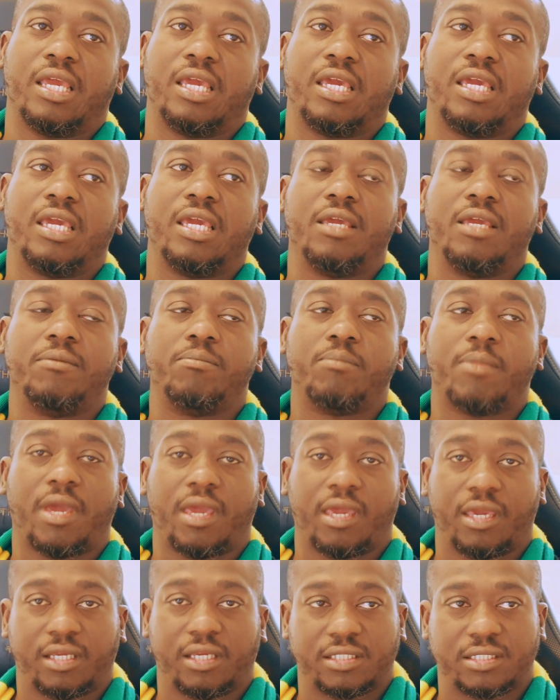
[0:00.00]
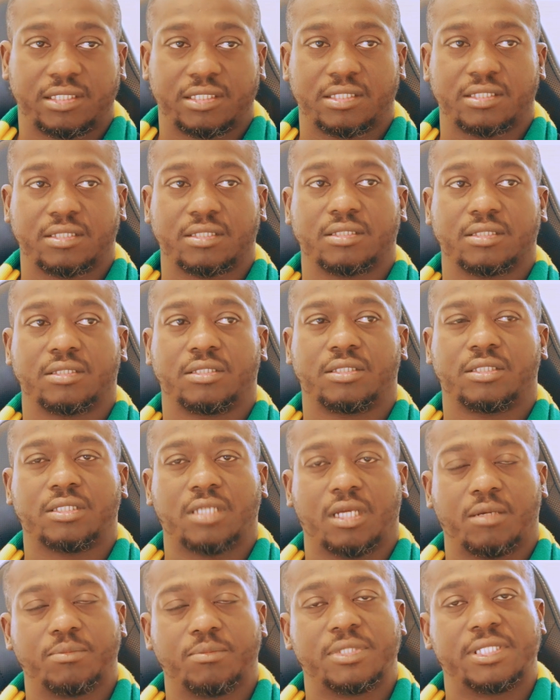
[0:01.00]
he makes
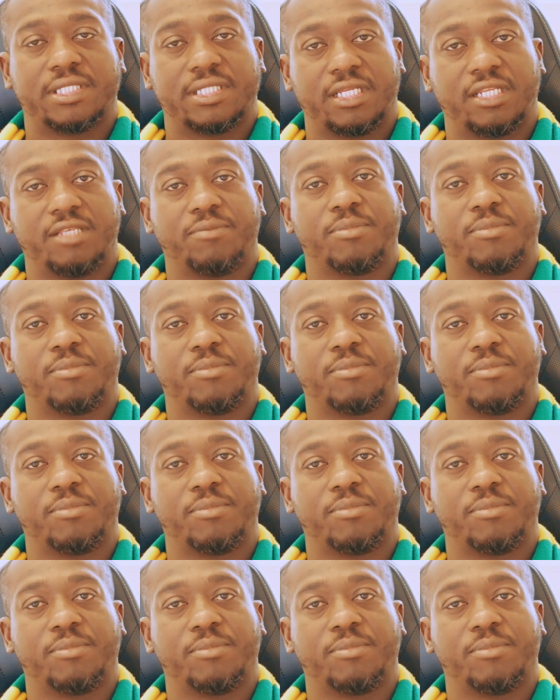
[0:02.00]
some silly